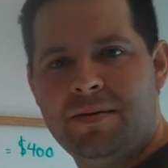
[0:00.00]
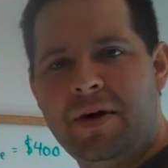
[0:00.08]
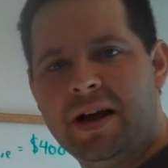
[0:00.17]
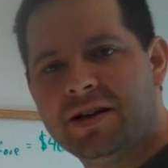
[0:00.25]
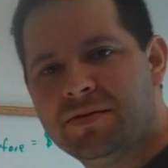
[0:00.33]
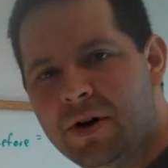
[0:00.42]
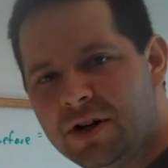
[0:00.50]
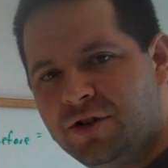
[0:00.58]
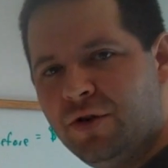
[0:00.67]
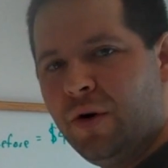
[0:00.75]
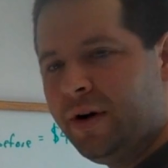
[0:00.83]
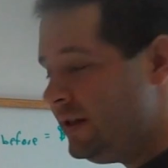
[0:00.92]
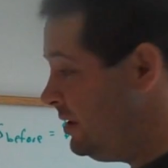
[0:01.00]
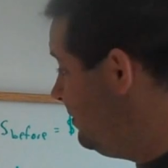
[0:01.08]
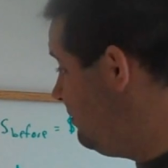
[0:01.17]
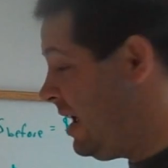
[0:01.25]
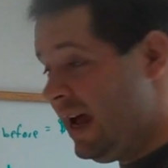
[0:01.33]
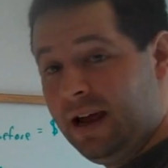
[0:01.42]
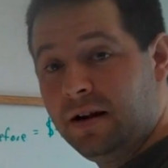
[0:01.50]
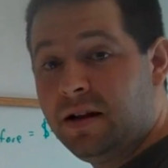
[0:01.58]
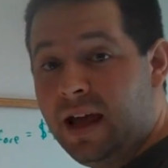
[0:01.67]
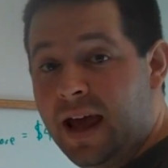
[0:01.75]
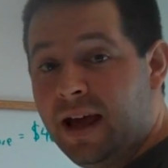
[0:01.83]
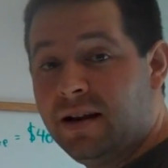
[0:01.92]
to make as much noise and
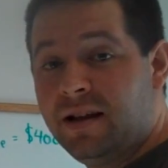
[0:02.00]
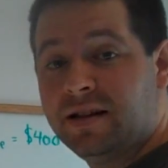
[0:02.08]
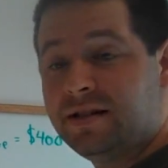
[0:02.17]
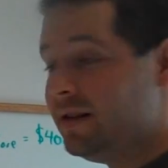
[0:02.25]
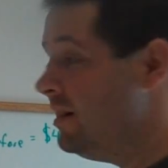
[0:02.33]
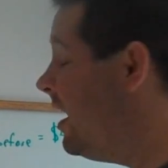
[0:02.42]
candy as he